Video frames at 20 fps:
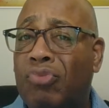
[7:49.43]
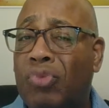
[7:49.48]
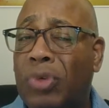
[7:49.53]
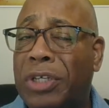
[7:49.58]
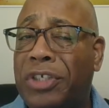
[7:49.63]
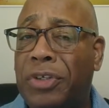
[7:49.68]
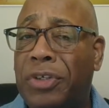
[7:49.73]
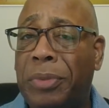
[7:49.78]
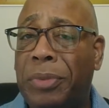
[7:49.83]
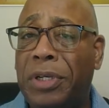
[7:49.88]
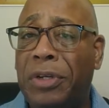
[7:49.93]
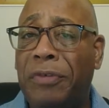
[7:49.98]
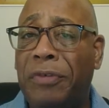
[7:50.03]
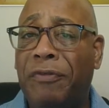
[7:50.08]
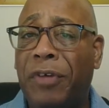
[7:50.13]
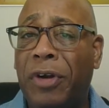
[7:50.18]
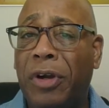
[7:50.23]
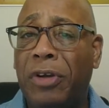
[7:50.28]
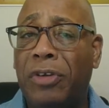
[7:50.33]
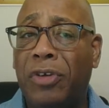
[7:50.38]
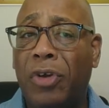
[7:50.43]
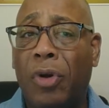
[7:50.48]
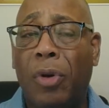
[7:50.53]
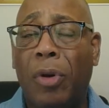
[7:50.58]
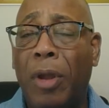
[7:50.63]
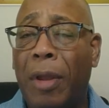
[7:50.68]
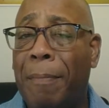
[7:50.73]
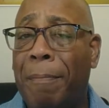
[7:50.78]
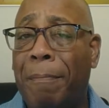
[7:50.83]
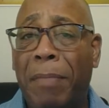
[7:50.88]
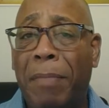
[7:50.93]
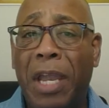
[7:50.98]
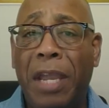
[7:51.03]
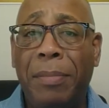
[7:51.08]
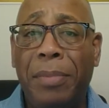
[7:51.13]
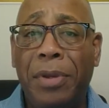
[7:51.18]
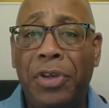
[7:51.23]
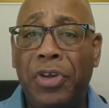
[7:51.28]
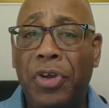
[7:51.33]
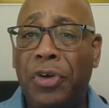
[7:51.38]
What should we do first? Or
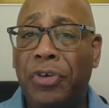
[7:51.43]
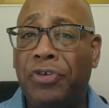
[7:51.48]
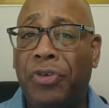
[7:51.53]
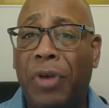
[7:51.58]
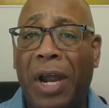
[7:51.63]
maybe you're